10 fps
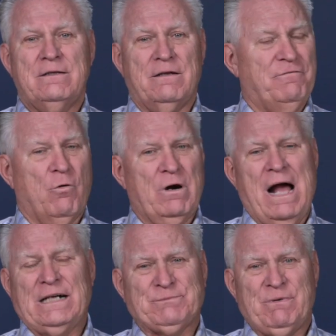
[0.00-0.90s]
the four
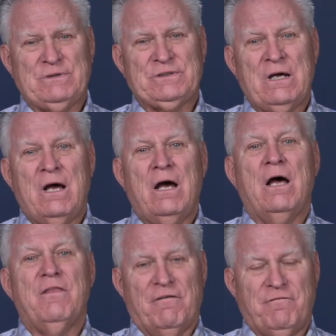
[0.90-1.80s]
Gospels.
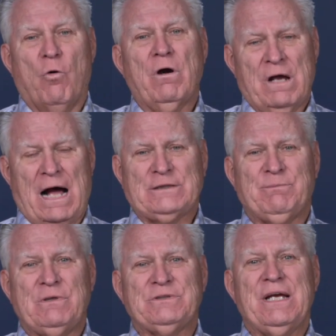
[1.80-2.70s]
The four
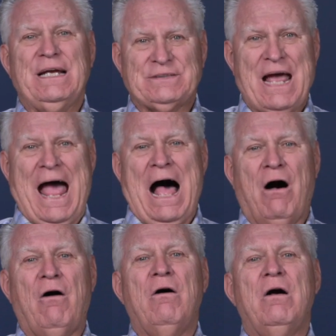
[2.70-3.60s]
Gospels is
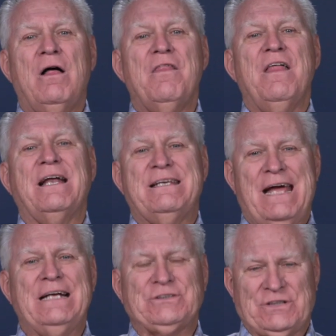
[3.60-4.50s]
how the
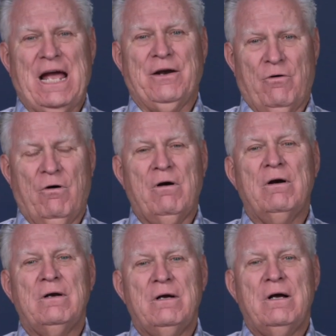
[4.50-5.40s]
testator
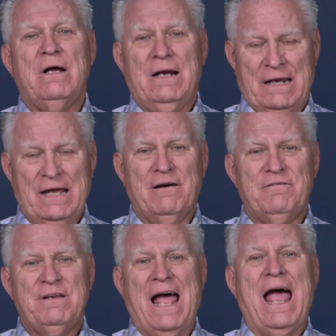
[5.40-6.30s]

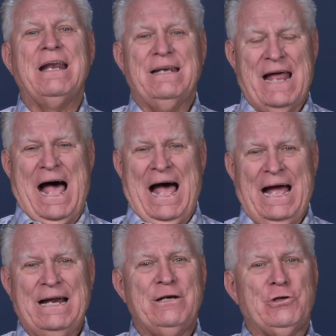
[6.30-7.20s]
lived and
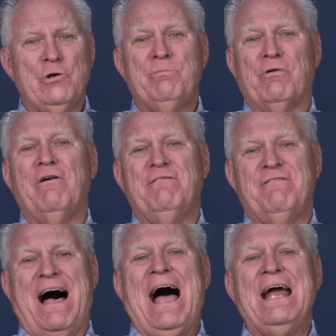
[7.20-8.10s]
died to
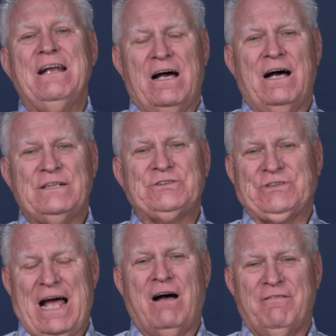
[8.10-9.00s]
provide us
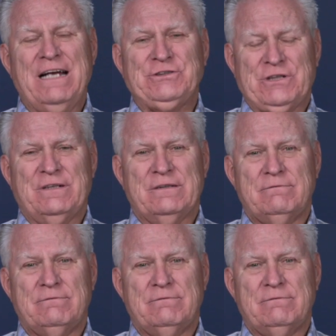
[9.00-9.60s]
salvation.